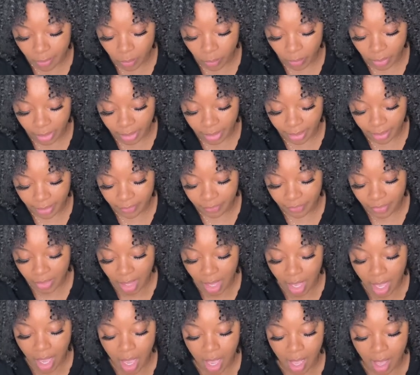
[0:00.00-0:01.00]
with
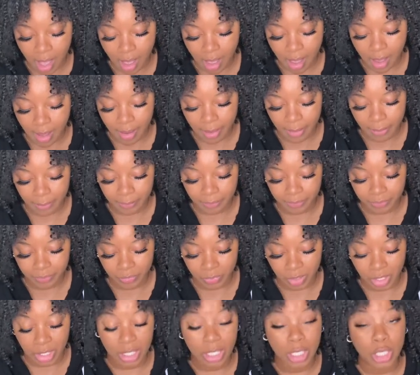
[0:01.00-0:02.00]

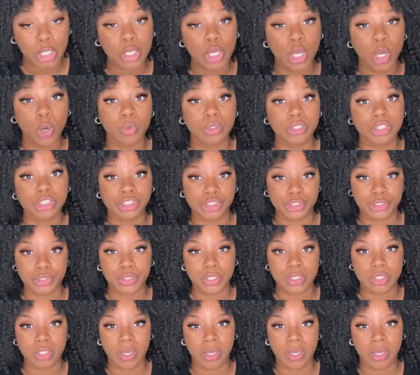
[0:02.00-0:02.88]
E&O insurance.